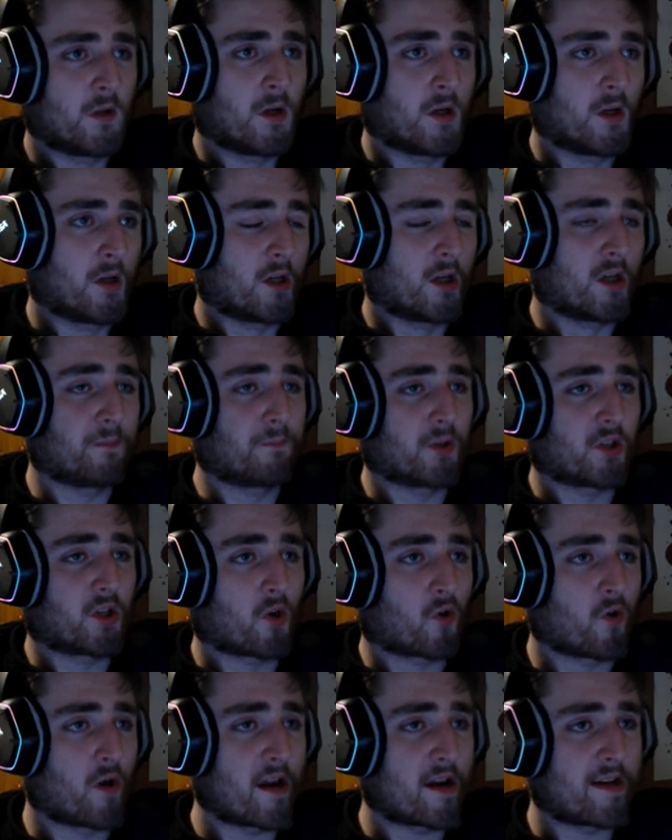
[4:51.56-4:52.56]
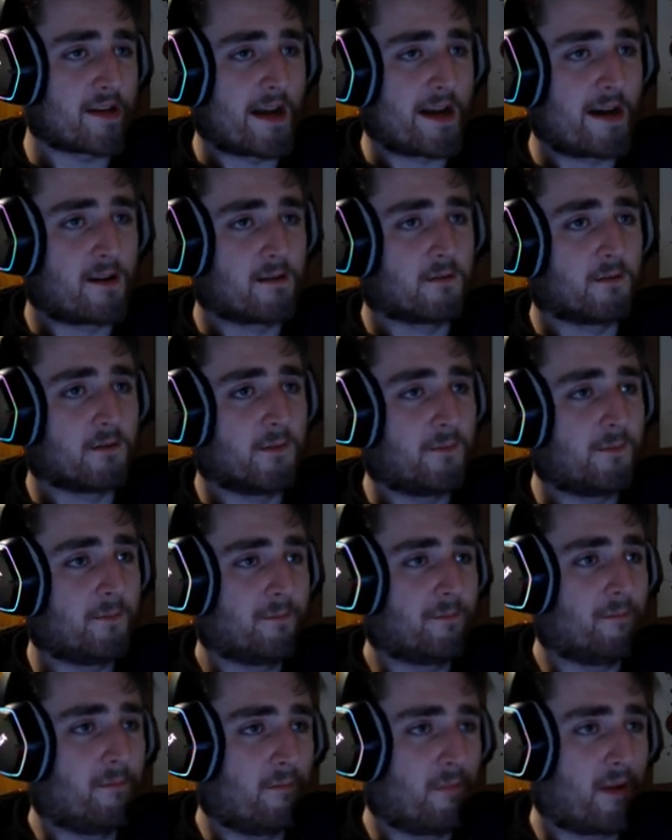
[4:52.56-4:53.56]
Up at the crocodile.
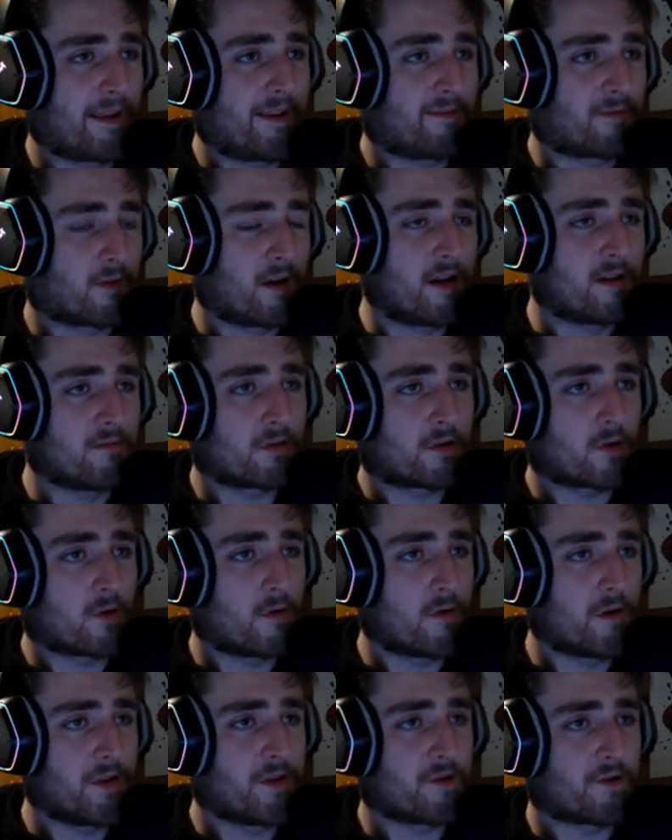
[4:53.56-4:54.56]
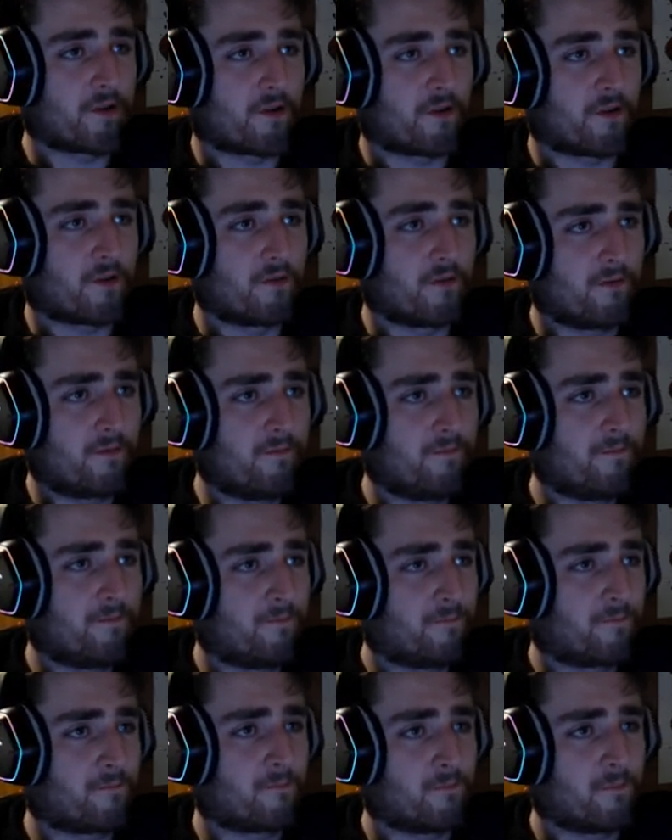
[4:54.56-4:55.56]
Bleed for every coin you earn.
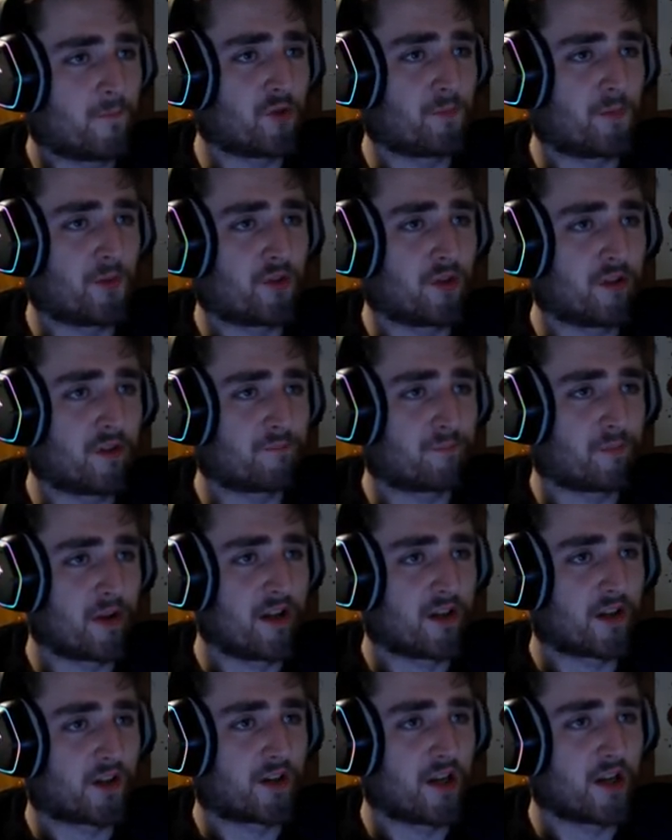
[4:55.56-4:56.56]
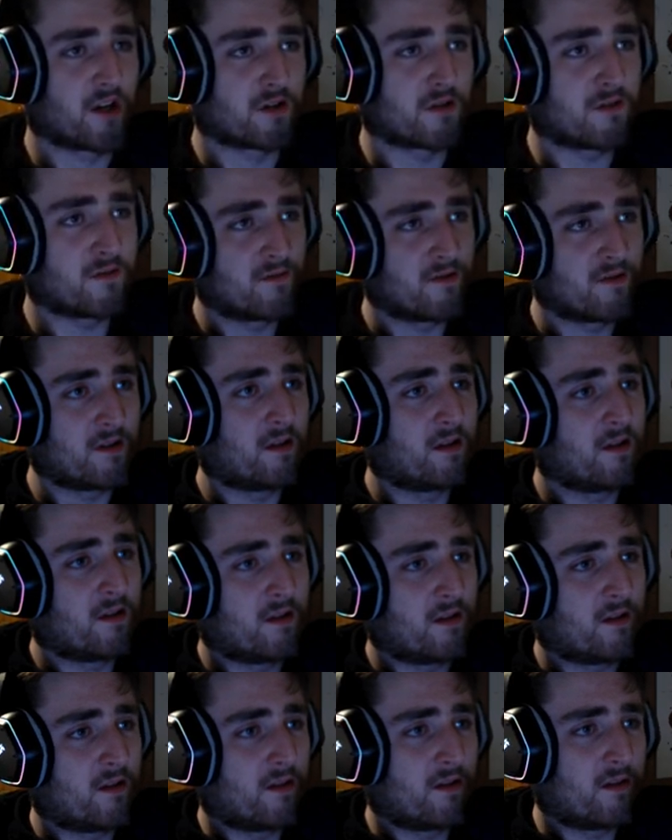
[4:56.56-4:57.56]
Must be tough being a digger.
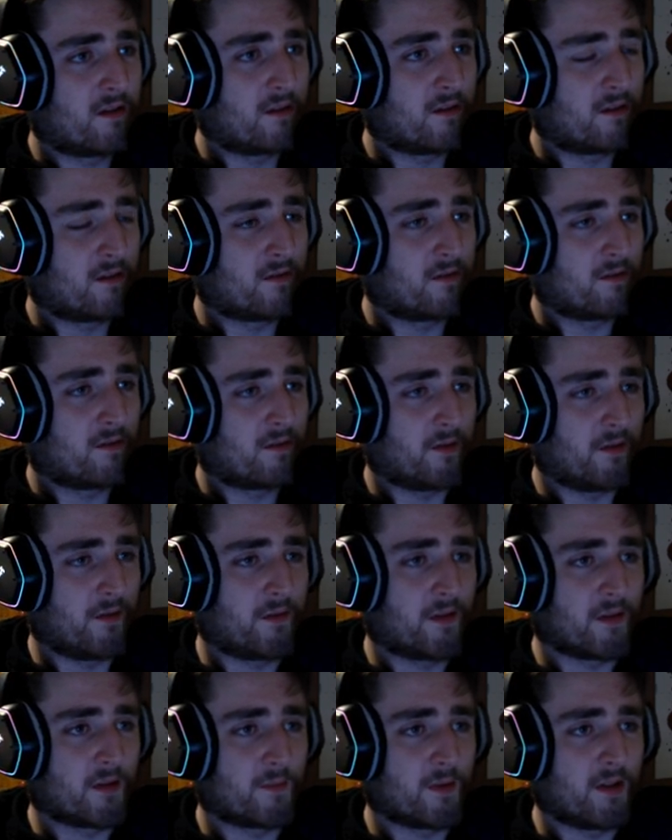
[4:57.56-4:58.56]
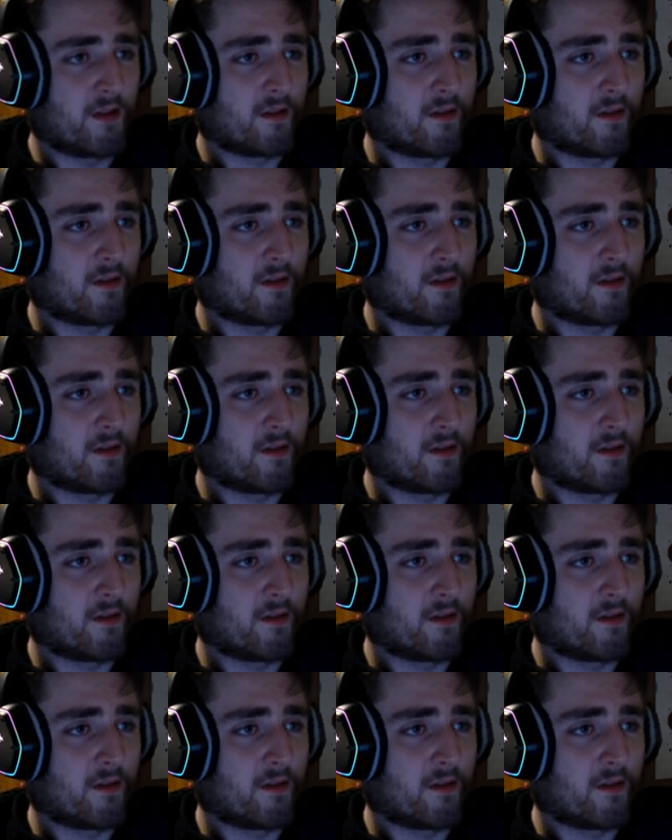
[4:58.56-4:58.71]
You tell me.